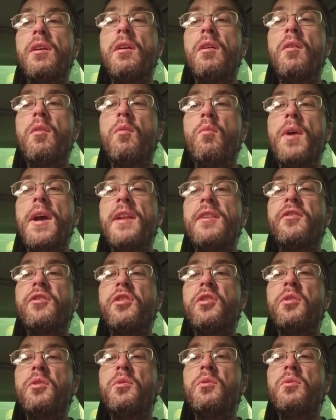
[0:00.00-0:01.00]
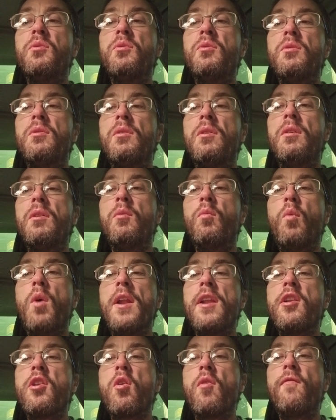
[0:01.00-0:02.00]

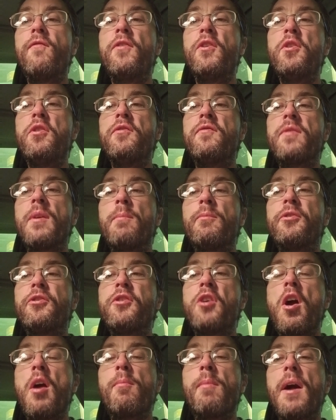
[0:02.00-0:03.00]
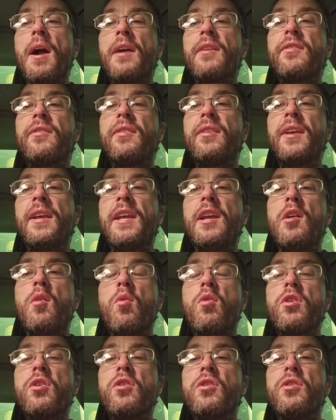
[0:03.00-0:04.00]
food from Starbucks. He
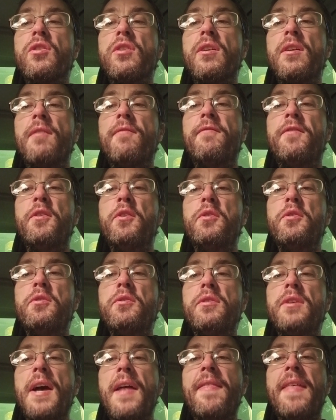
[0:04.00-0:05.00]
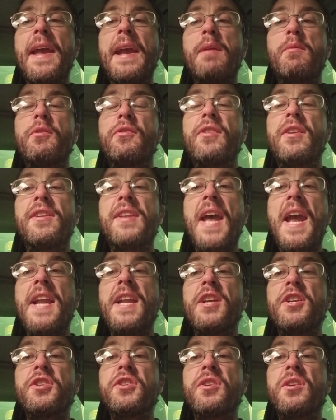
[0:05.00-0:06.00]
ordered food, I think it was a
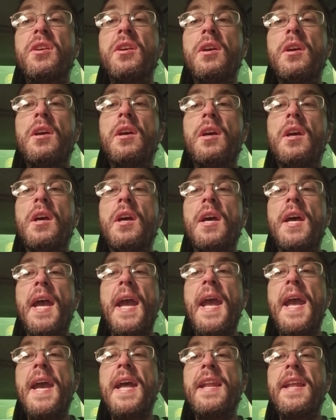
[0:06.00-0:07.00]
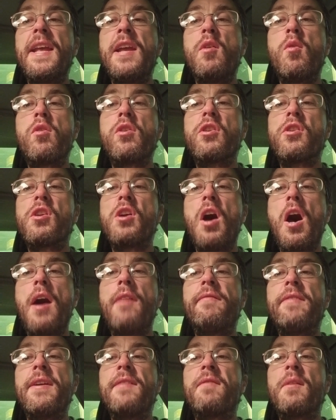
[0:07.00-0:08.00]
Danish, and he ordered
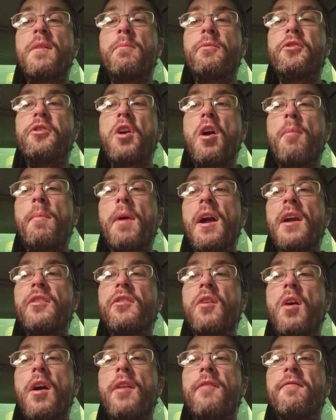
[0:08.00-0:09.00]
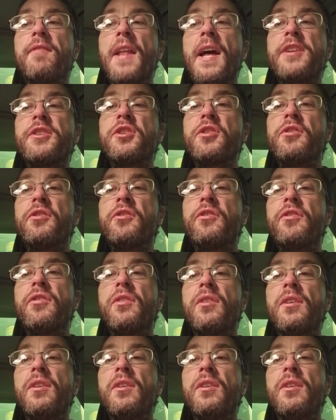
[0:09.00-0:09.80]
coffee from Starbucks on Fletcher's